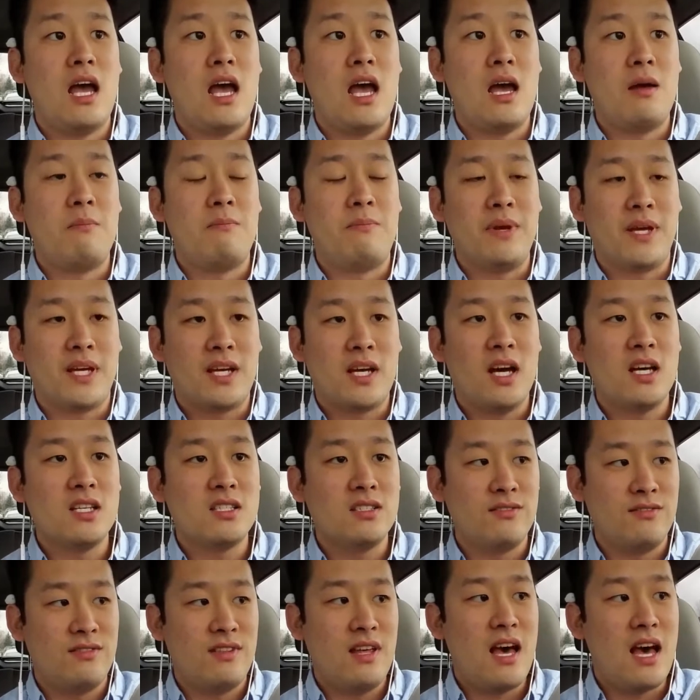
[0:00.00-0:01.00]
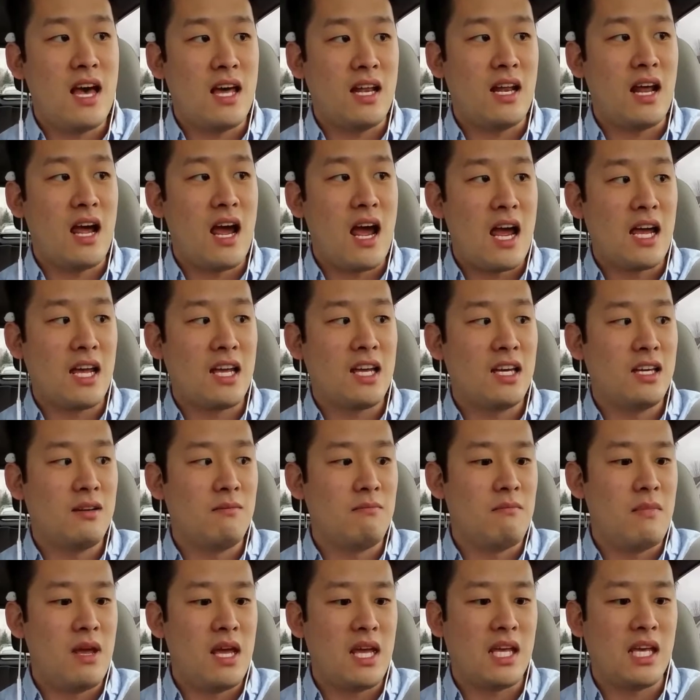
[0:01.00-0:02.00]
And because of that, I
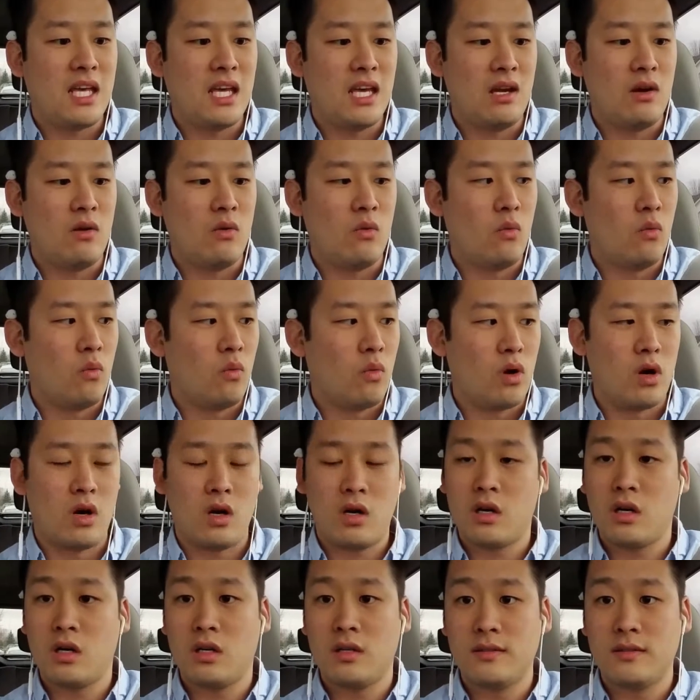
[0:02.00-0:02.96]
can make it work.